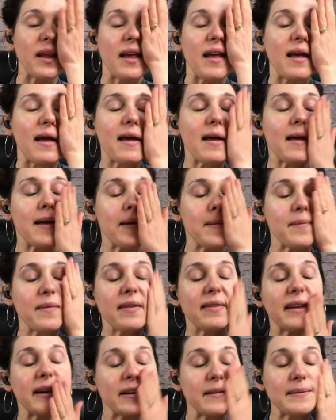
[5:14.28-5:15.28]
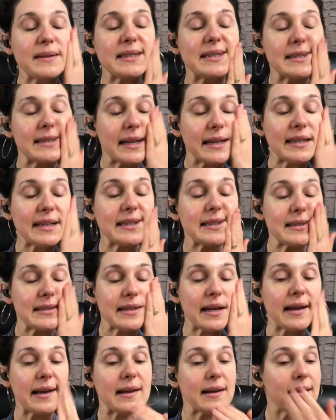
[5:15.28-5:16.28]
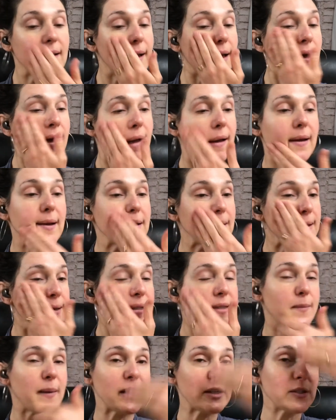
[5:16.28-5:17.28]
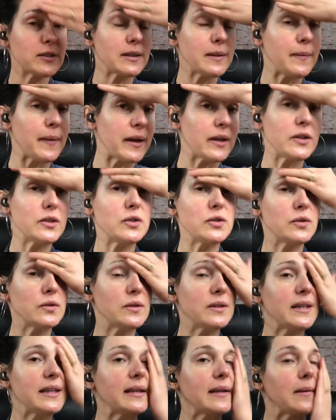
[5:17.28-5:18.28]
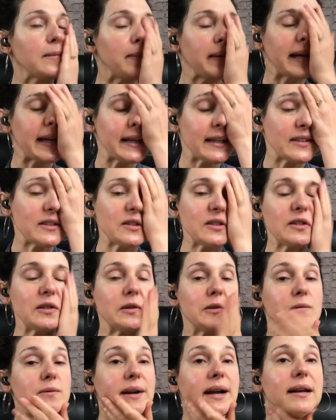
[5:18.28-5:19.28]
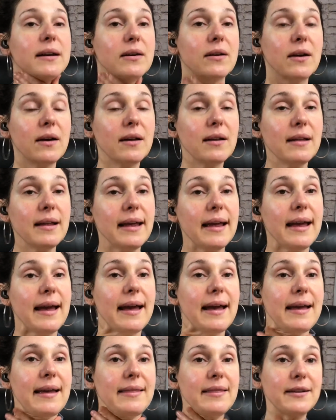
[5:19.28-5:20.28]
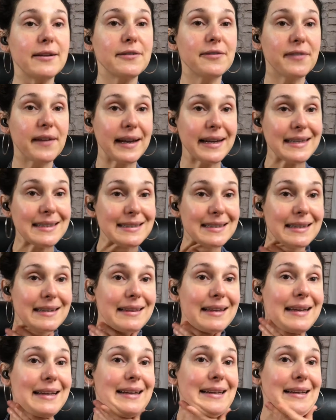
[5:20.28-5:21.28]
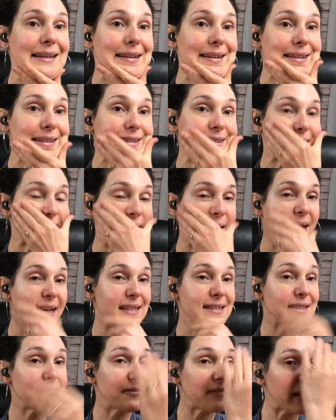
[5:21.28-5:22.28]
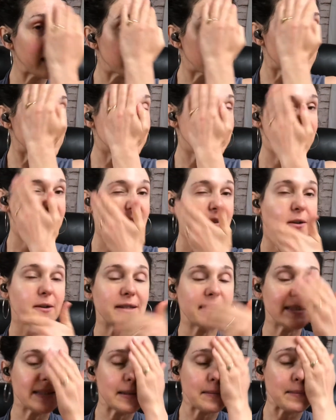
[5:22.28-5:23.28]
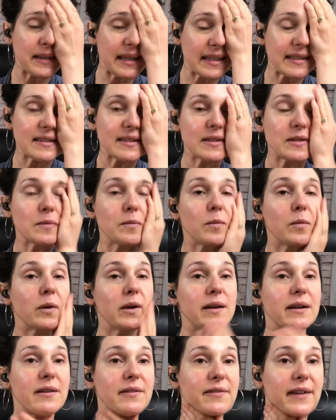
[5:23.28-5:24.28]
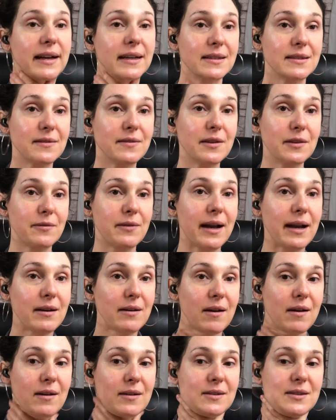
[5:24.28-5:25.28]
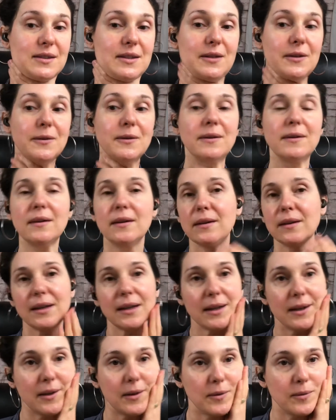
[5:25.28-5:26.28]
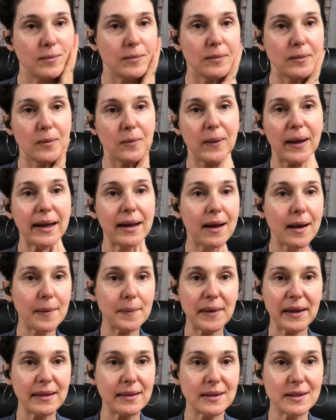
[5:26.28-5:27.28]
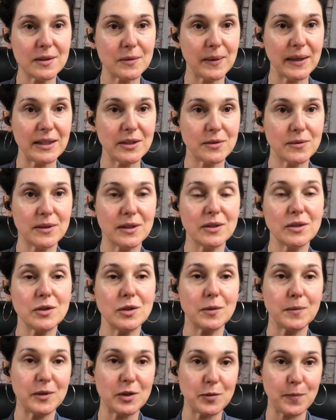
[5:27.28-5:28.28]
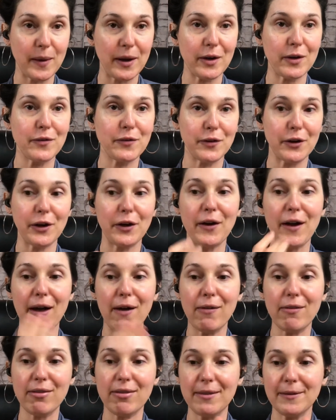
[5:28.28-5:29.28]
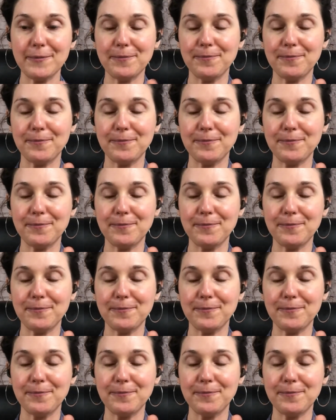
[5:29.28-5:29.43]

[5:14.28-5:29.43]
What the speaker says: There have been studies done on especially Bakachuli compared to retinol, and they're finding that it is as effective, or in some cases more effective than retinol. So, you know, why not make the switch when it's so much better for your health?